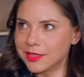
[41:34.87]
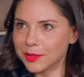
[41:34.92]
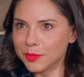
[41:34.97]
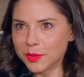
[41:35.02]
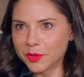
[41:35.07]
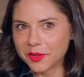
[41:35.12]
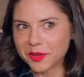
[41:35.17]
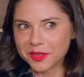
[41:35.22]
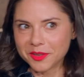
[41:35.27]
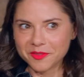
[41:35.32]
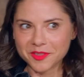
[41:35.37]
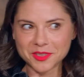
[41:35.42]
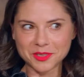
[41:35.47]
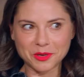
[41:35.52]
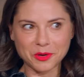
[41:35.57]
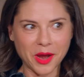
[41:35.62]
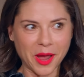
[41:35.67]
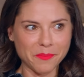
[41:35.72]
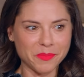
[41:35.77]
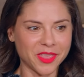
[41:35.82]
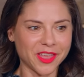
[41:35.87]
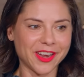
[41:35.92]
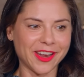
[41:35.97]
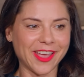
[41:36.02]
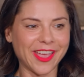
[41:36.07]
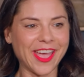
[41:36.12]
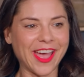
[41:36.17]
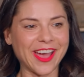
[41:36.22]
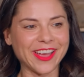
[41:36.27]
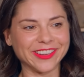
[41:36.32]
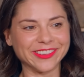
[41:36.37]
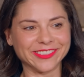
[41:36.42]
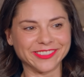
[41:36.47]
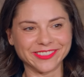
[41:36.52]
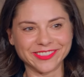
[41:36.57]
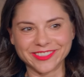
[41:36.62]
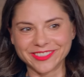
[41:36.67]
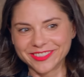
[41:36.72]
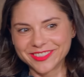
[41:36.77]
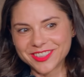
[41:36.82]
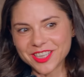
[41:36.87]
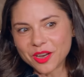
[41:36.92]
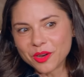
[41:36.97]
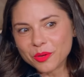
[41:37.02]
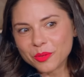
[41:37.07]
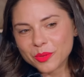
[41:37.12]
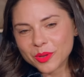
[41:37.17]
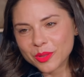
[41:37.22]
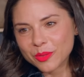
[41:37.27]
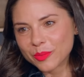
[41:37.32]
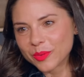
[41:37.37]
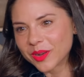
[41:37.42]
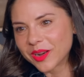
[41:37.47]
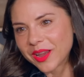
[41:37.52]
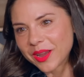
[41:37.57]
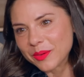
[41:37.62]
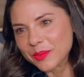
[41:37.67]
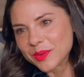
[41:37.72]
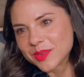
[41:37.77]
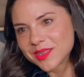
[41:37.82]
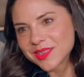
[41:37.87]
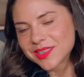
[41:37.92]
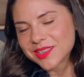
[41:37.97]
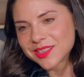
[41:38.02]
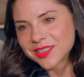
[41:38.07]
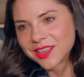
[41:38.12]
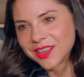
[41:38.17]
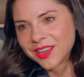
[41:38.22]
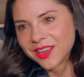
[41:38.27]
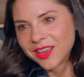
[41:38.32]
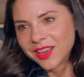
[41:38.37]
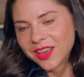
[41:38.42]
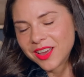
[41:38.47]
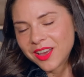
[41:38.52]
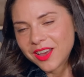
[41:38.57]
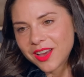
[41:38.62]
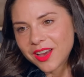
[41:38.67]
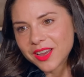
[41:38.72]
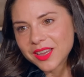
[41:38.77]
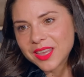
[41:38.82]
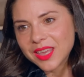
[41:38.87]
deal with all of this crap that I hadn't dealt with when I was a